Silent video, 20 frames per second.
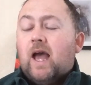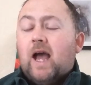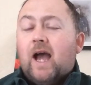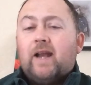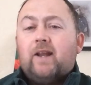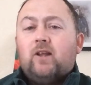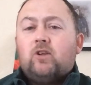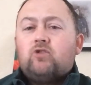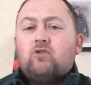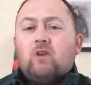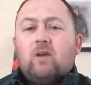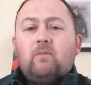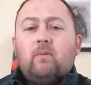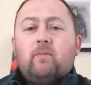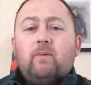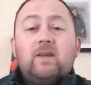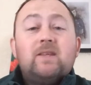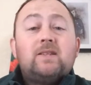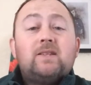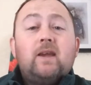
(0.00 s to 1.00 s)
and I'll try my
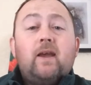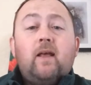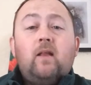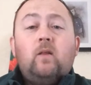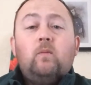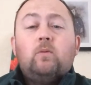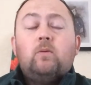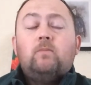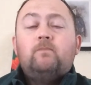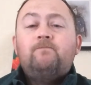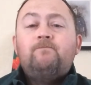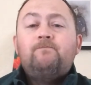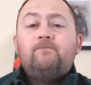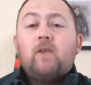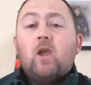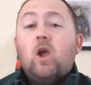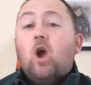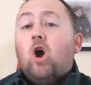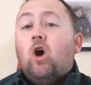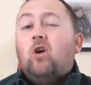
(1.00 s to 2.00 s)
best to help.
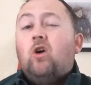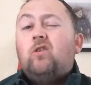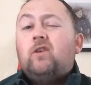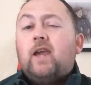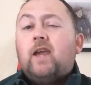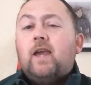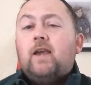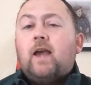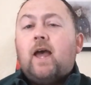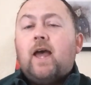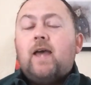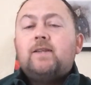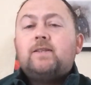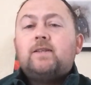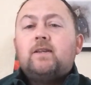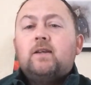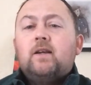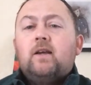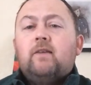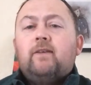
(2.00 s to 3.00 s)
Okay,
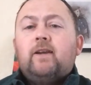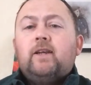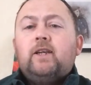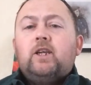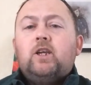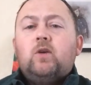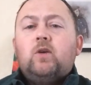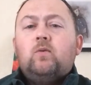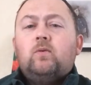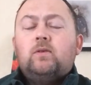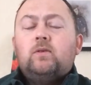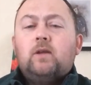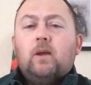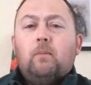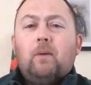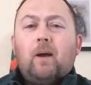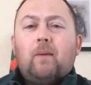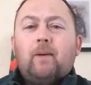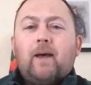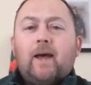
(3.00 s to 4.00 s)
guys, thank you.
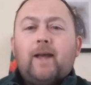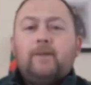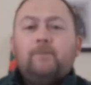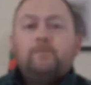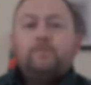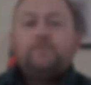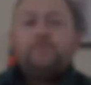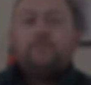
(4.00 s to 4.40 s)
Bye